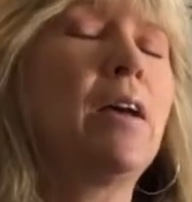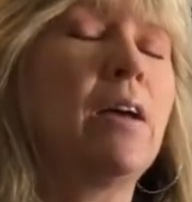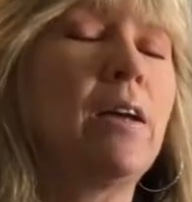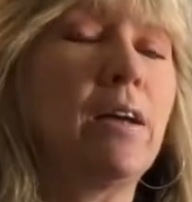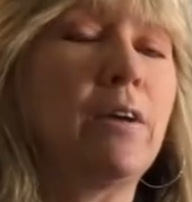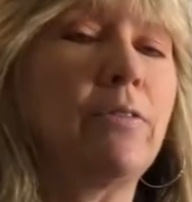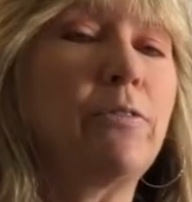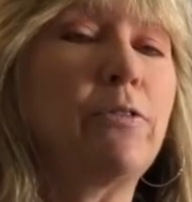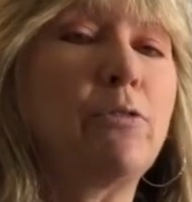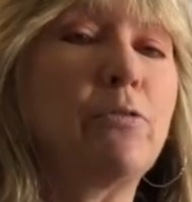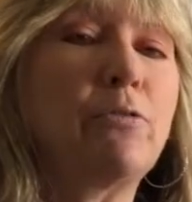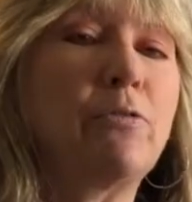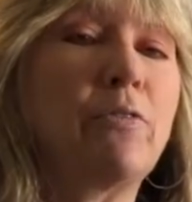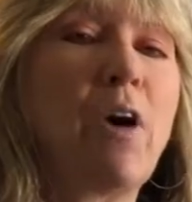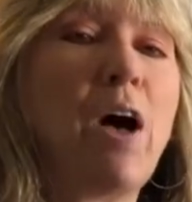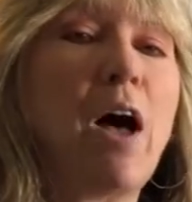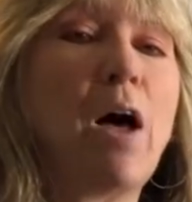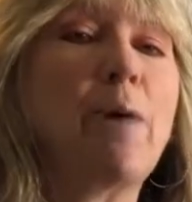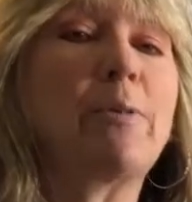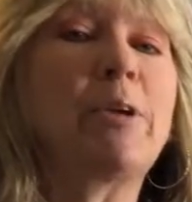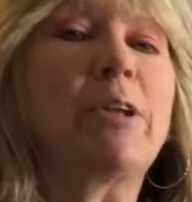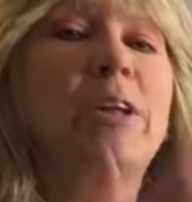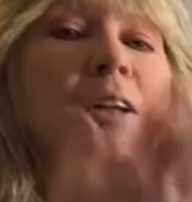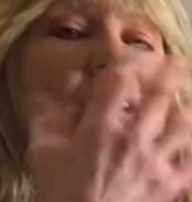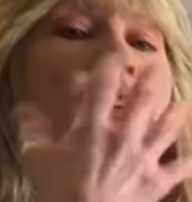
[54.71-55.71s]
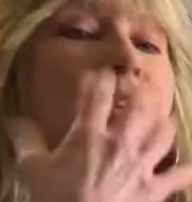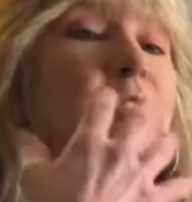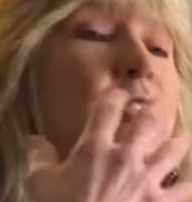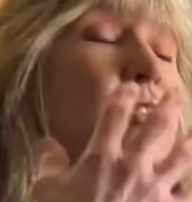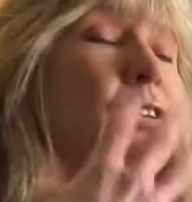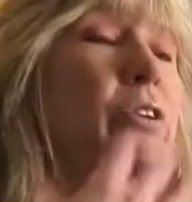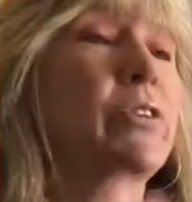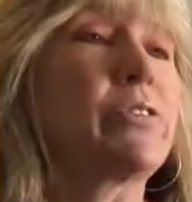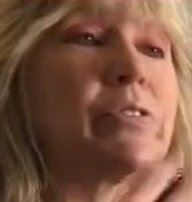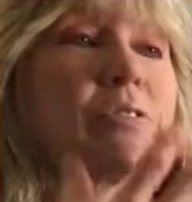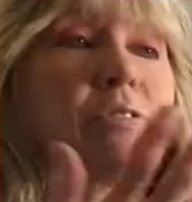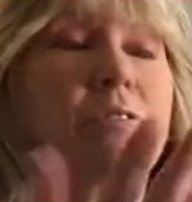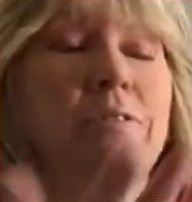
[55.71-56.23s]
If you vomit,
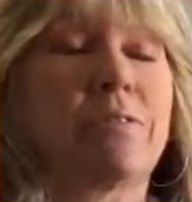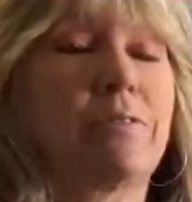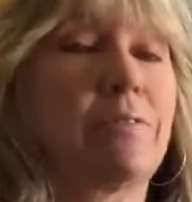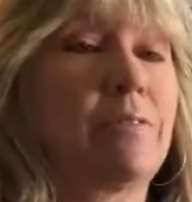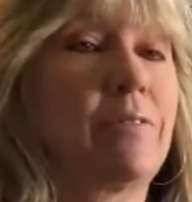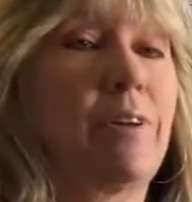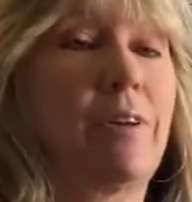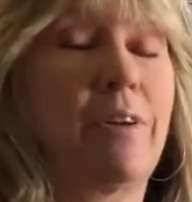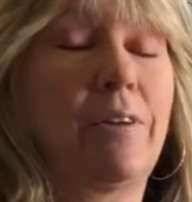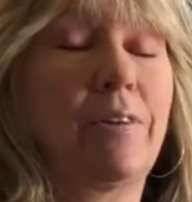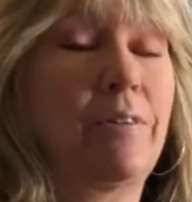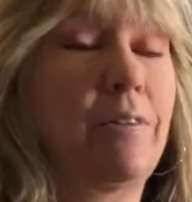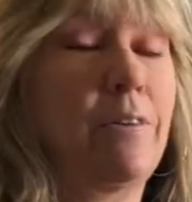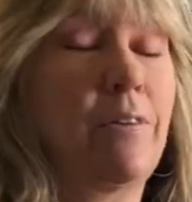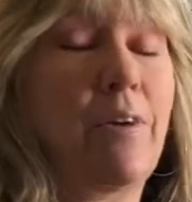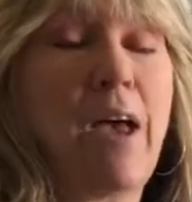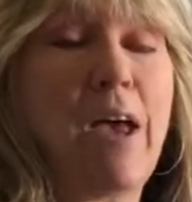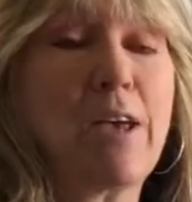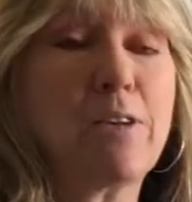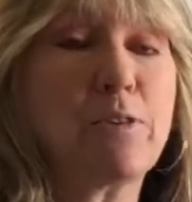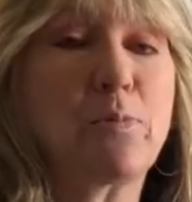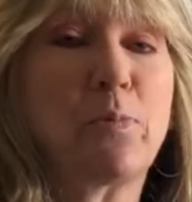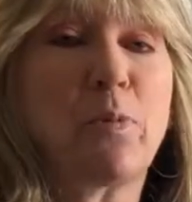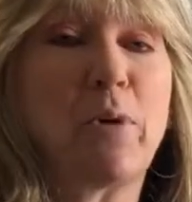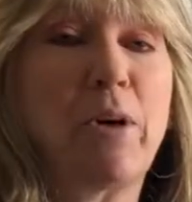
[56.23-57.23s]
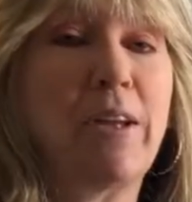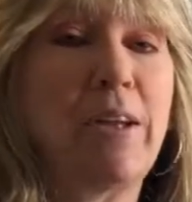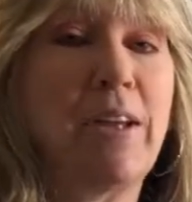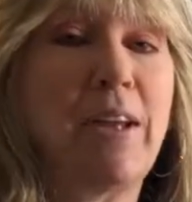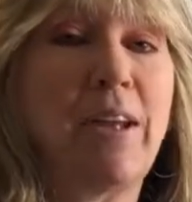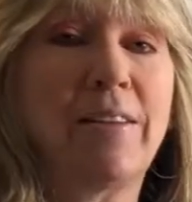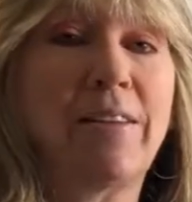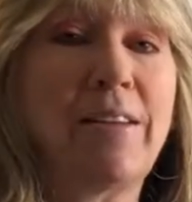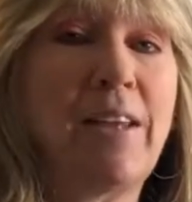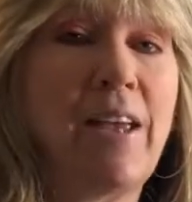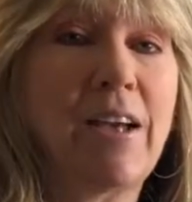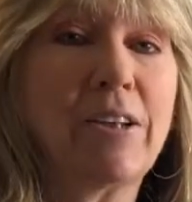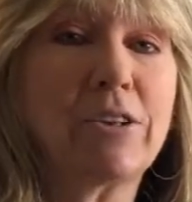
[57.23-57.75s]
you aspirate it,
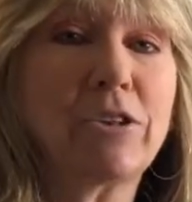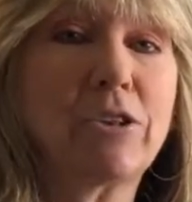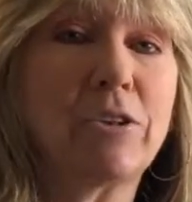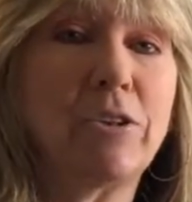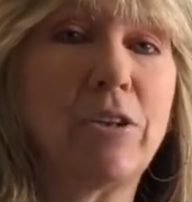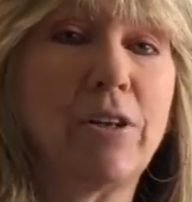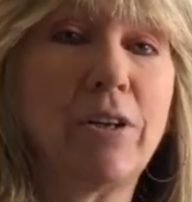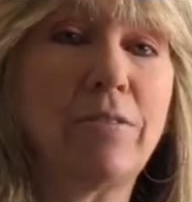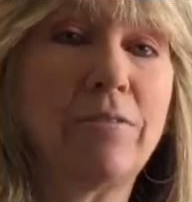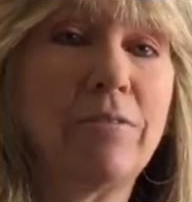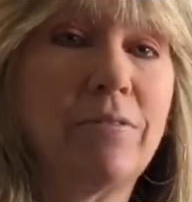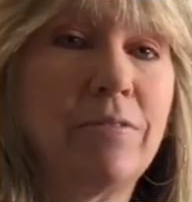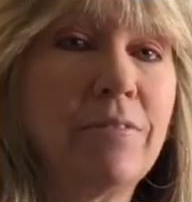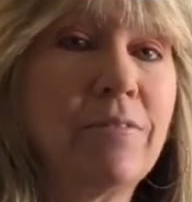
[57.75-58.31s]
and they actually